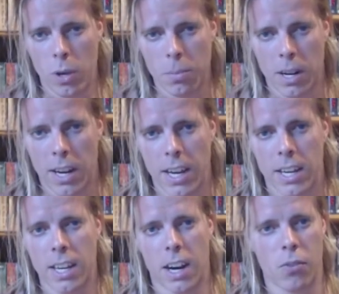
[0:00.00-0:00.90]
women
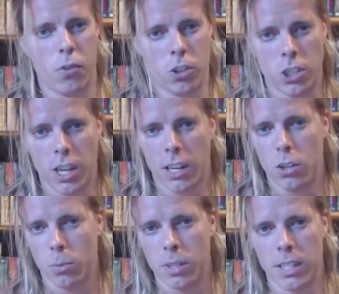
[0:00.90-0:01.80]
like a
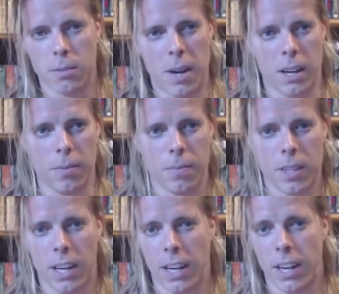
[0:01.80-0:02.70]
physically dominant man.
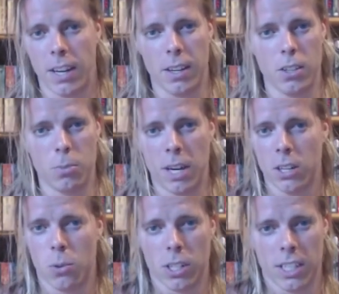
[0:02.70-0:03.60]
No
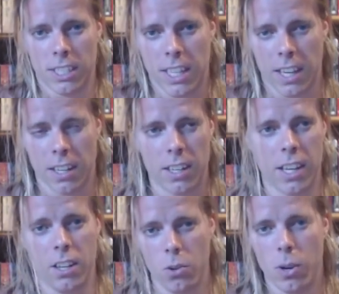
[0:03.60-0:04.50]
matter what they say,
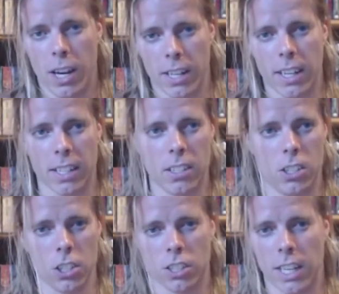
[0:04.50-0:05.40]
they do like that,
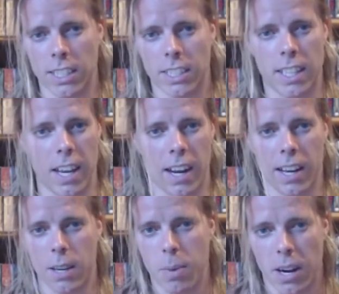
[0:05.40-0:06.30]
just as they
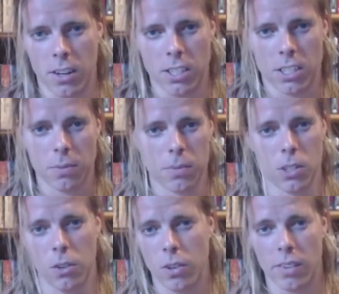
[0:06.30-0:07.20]
like beards.
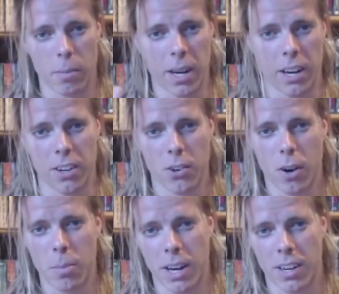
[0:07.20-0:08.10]
So if you have a beard,
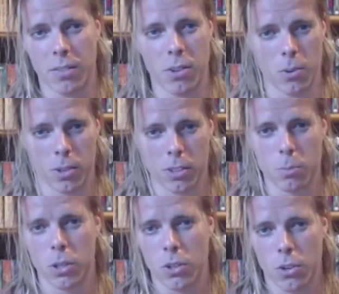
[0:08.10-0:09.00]
grow a beard if you want
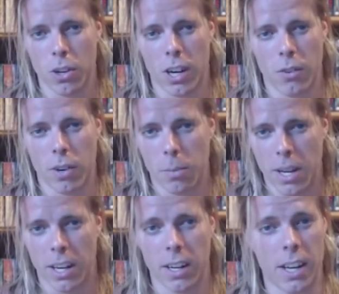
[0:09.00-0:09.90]
to procure a fair
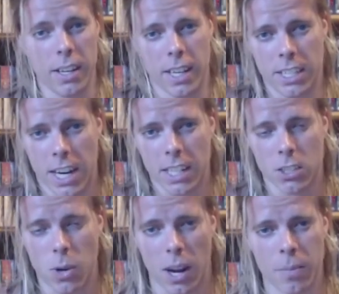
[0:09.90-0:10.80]
maiden and get jacked as